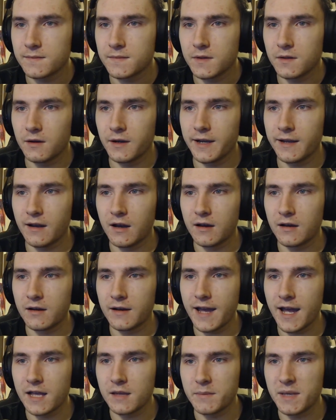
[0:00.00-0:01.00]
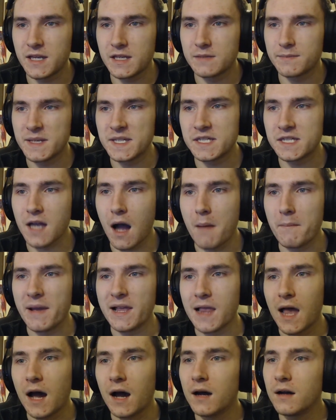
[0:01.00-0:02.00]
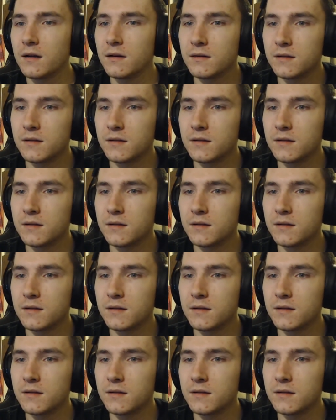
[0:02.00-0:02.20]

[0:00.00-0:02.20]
Alright, our enemies, Miss Damila.